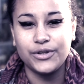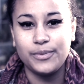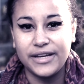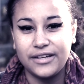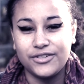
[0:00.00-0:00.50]
When you're
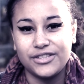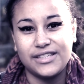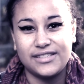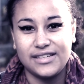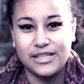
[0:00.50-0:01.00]
picking your
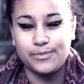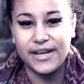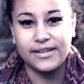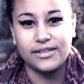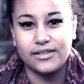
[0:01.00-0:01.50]
GCSEs,
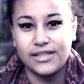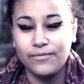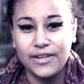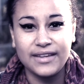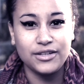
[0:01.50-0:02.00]
pick
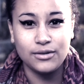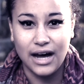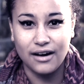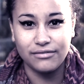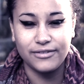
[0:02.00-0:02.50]
something that you
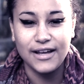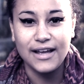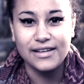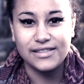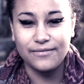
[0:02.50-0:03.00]
love,
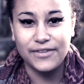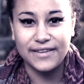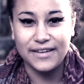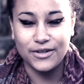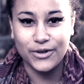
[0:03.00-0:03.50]

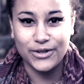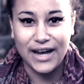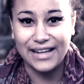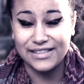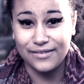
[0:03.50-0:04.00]
something that you're good
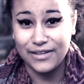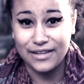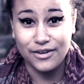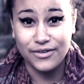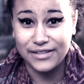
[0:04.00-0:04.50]
at, and something
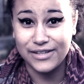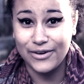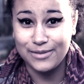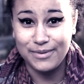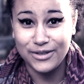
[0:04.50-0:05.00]
that you think is
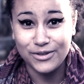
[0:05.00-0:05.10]
going to be